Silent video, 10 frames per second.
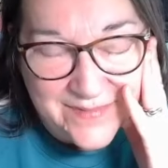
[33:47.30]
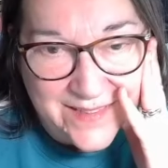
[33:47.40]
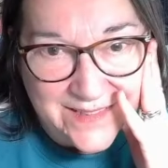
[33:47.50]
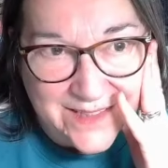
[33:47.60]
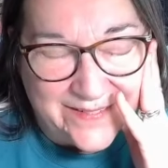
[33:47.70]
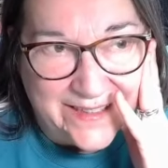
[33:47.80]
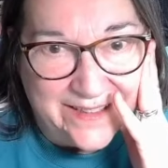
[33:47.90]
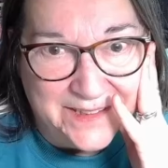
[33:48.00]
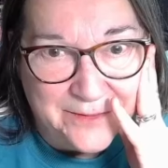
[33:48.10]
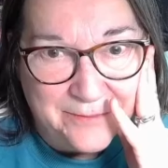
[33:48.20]
doing
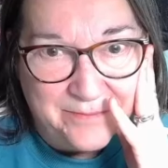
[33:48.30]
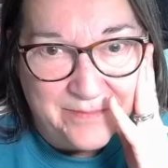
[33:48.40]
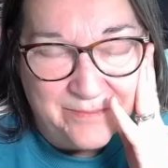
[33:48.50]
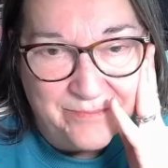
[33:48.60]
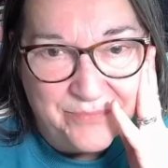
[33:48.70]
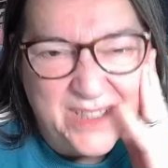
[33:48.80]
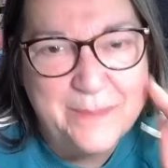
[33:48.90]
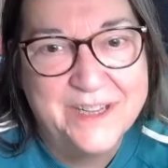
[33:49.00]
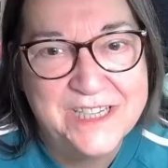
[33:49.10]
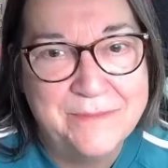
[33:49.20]
kind of pretty
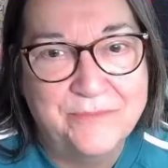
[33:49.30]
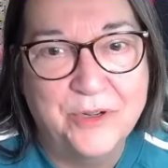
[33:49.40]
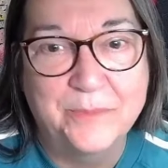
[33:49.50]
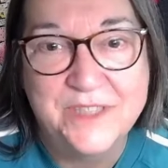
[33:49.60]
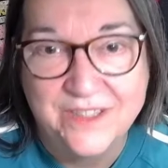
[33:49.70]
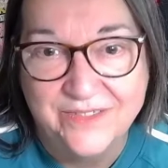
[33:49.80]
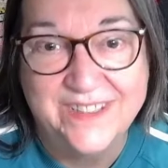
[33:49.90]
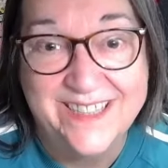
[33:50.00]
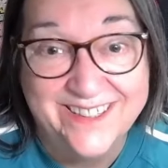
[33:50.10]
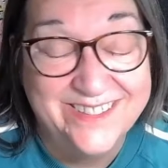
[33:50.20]
much impromptu
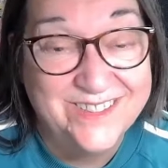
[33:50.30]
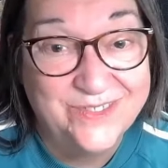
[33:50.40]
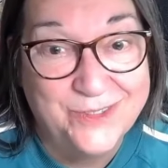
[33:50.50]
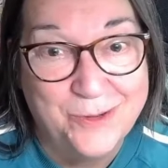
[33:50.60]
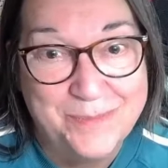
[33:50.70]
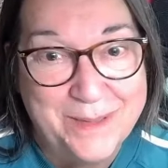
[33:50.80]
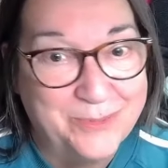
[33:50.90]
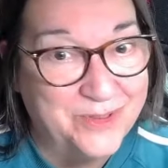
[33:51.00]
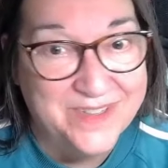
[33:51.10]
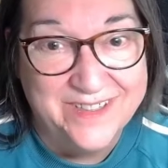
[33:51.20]
videos for
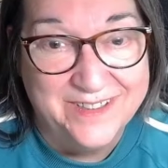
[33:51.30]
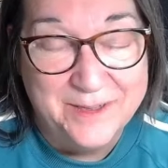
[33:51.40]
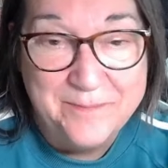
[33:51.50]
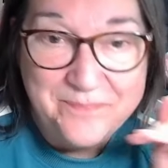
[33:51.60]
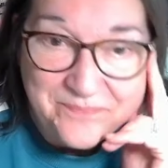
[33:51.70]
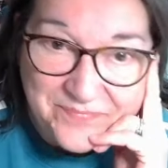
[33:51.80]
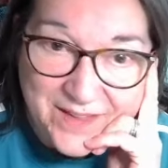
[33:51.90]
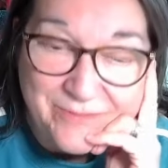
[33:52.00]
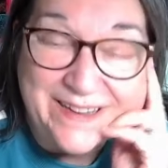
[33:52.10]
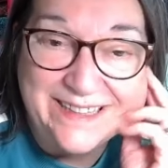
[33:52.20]
people that are
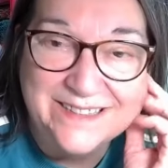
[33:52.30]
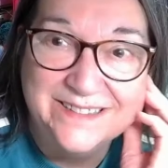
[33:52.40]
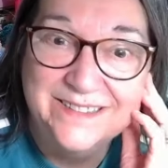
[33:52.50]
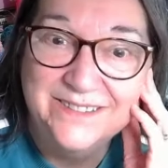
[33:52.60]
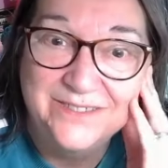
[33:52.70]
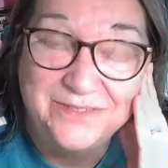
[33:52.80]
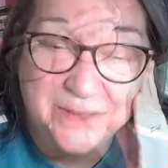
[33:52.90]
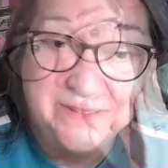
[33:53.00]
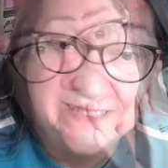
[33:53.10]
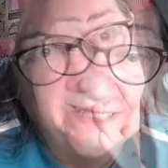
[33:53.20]
regular
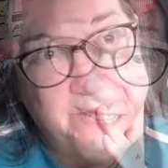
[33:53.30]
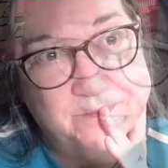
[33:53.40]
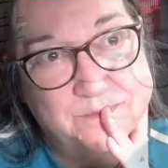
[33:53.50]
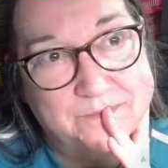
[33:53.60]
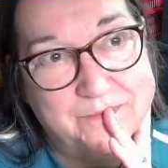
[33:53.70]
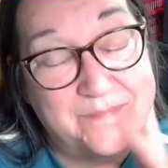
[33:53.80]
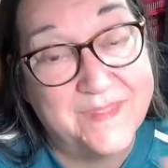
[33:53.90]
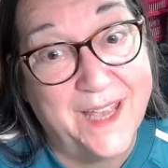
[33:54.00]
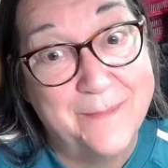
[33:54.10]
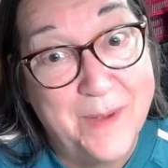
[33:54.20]
viewers.
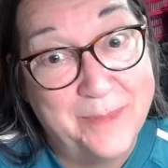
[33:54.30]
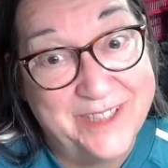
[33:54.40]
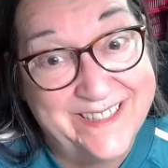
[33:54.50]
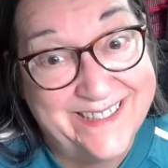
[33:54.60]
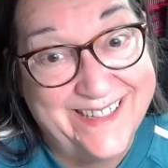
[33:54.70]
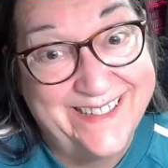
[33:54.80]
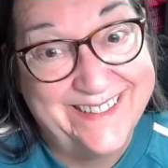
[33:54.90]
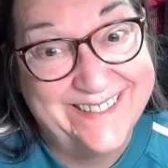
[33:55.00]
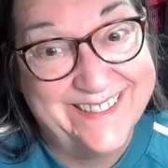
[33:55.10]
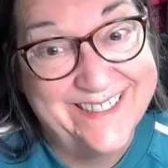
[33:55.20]
And Barbara did
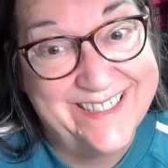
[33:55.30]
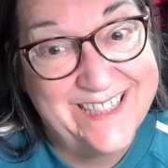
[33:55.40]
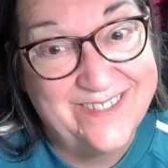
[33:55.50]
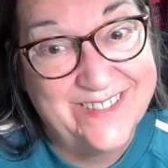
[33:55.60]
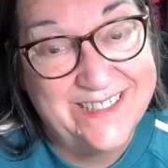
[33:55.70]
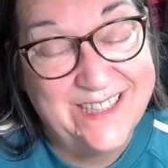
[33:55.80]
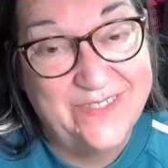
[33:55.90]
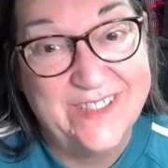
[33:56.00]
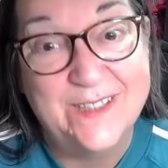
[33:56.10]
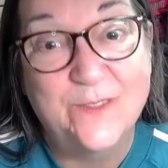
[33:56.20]
say that she was
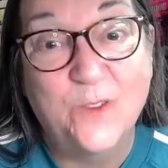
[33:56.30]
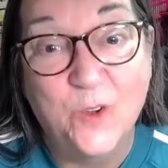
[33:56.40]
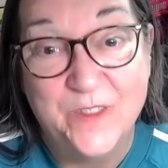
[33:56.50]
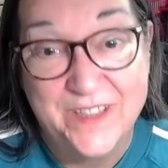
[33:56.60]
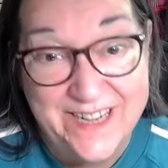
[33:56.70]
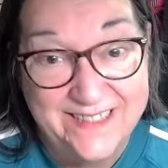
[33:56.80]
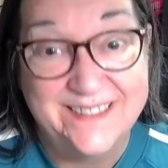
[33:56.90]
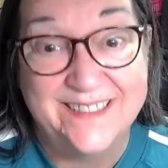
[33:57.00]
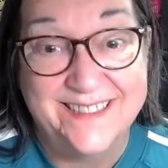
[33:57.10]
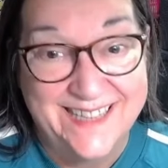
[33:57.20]
giving this for the
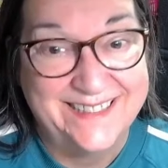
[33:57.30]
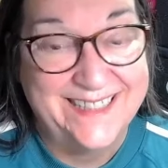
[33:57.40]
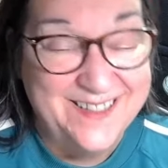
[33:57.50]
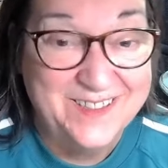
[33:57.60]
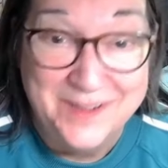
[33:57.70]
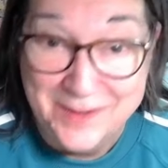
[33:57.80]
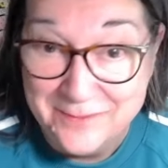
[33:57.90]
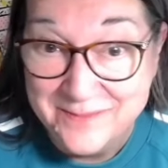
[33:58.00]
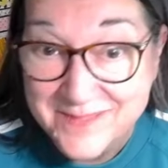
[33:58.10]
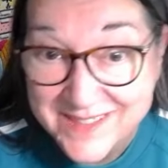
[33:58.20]
next Saturday Night
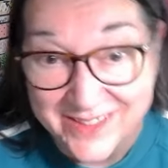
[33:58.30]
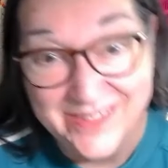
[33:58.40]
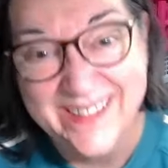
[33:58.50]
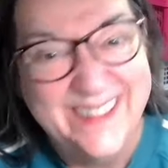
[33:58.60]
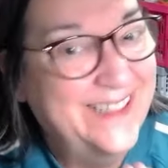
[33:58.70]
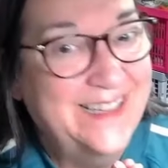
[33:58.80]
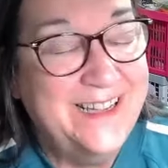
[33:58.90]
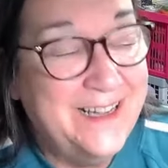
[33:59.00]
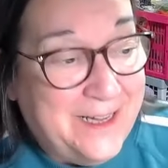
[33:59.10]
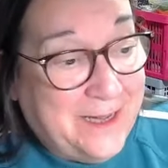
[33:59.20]
Live. So
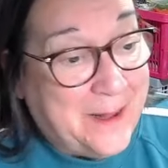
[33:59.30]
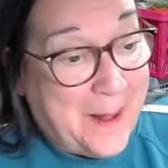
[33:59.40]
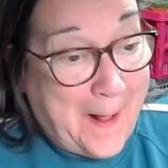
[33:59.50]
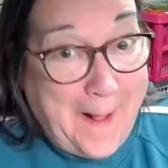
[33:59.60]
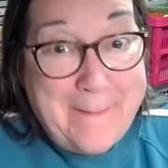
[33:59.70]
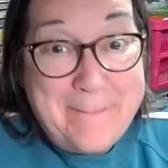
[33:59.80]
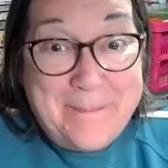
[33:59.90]
so